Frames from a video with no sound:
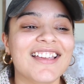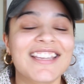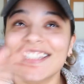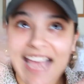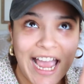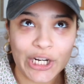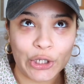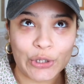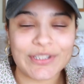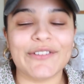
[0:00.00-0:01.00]

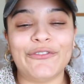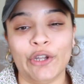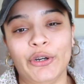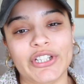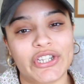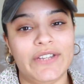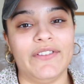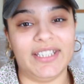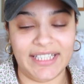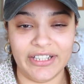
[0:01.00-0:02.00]
entitled Flourish
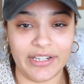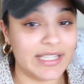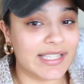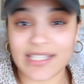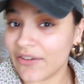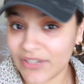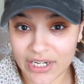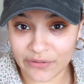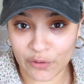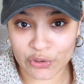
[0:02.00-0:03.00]
Even Here. And it's a
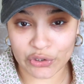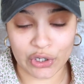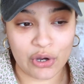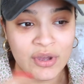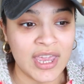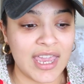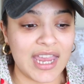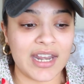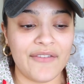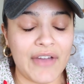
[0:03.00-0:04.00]
7-day devotional,
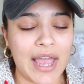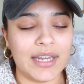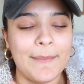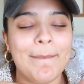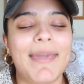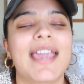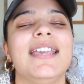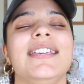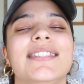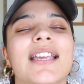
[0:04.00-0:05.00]
and I've gotten
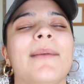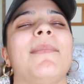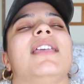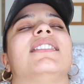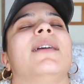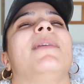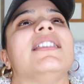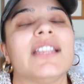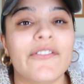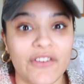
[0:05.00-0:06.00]

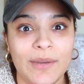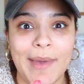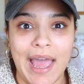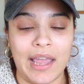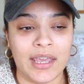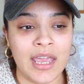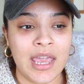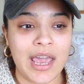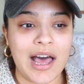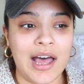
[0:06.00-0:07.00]
amazing feedback.
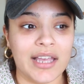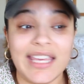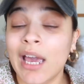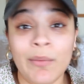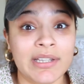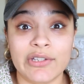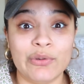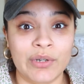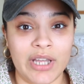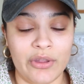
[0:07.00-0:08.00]
Can't wait to
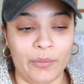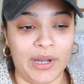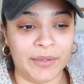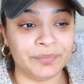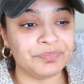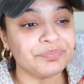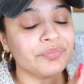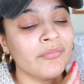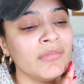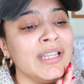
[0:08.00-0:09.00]
do another one.
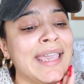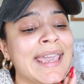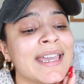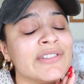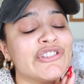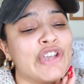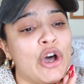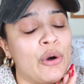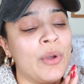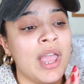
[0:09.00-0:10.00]
And
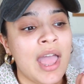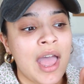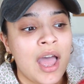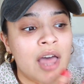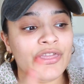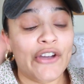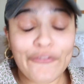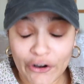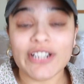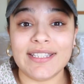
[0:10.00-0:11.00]
so the
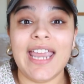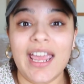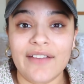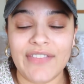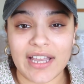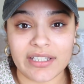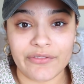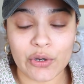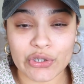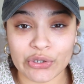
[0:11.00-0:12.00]
first day of that
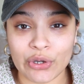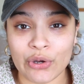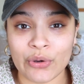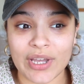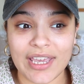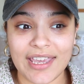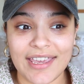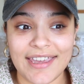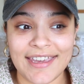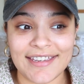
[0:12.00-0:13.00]
devotional
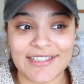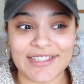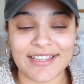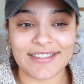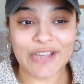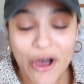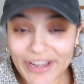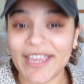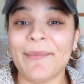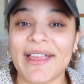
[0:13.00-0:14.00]
is
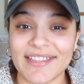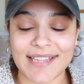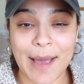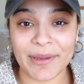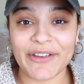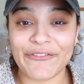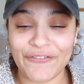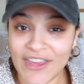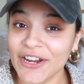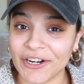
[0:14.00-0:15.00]
talking about the topic of
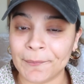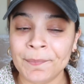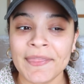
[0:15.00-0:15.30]
fear,